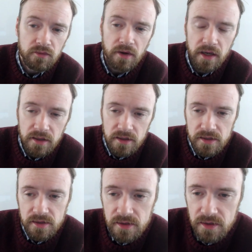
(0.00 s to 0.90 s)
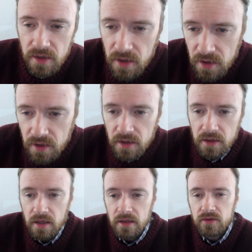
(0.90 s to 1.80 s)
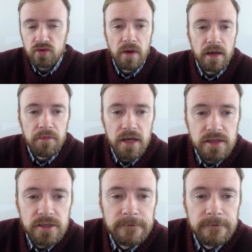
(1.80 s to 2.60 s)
right? I'll do my best.